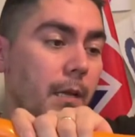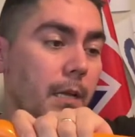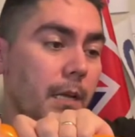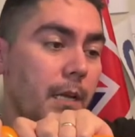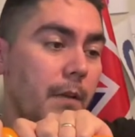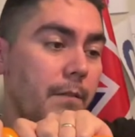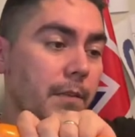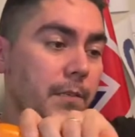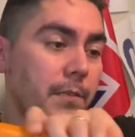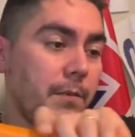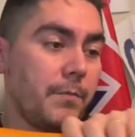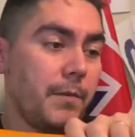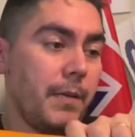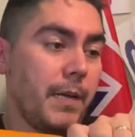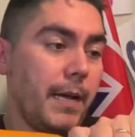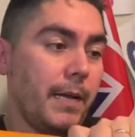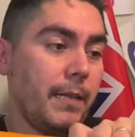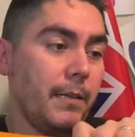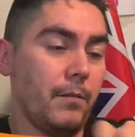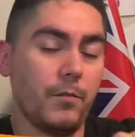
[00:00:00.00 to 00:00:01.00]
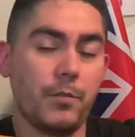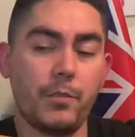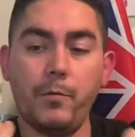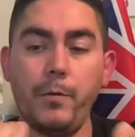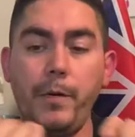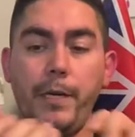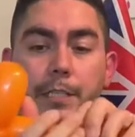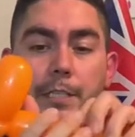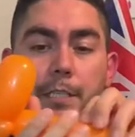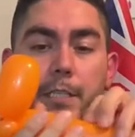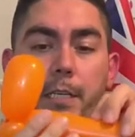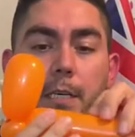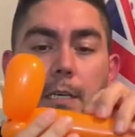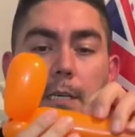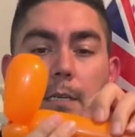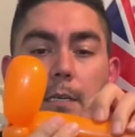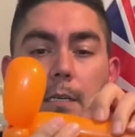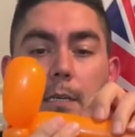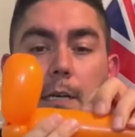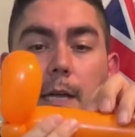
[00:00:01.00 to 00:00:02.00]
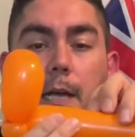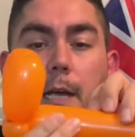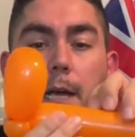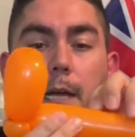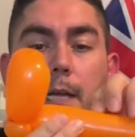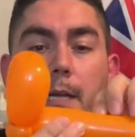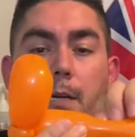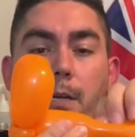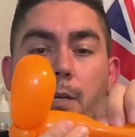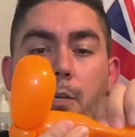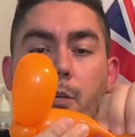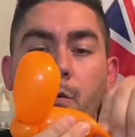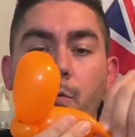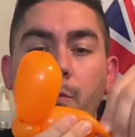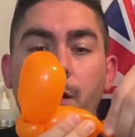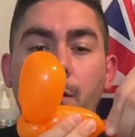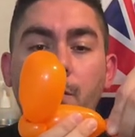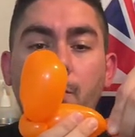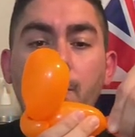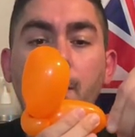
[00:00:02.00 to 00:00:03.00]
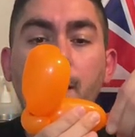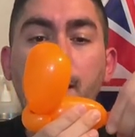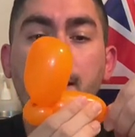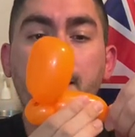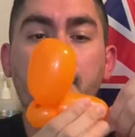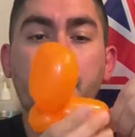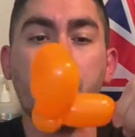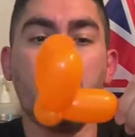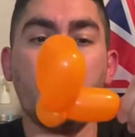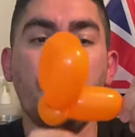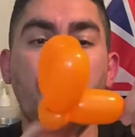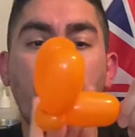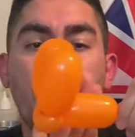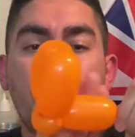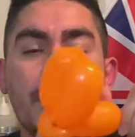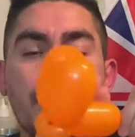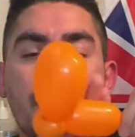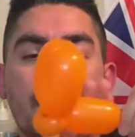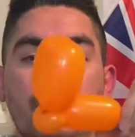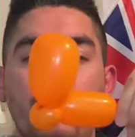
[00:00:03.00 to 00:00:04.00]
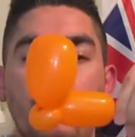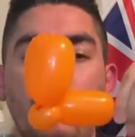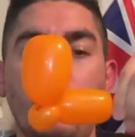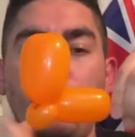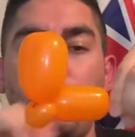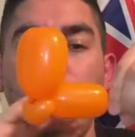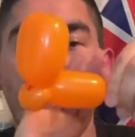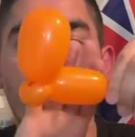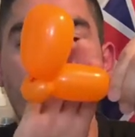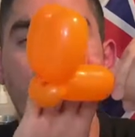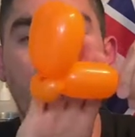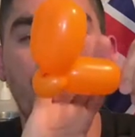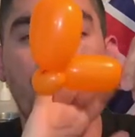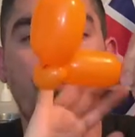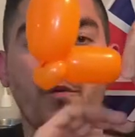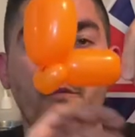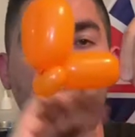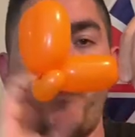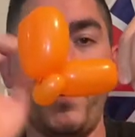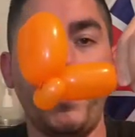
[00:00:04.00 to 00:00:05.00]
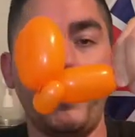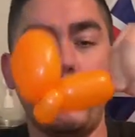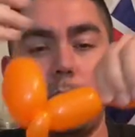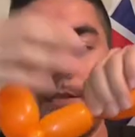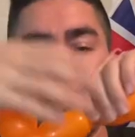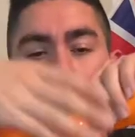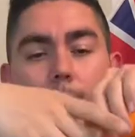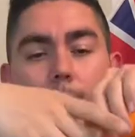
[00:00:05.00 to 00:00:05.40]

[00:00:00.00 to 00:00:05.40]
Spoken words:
This guy a little squish here. I'm gonna do about right there, probably another three to four fingers there.